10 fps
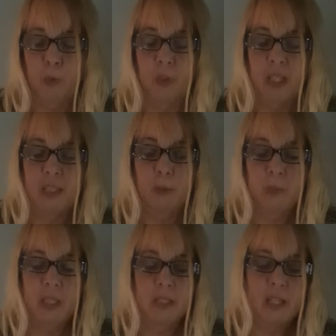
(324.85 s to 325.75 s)
we'll get some
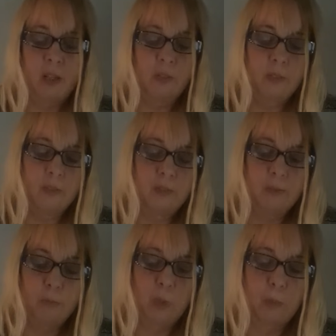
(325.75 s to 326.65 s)
of this out
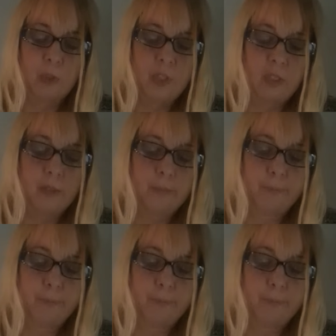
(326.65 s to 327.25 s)
and publish it.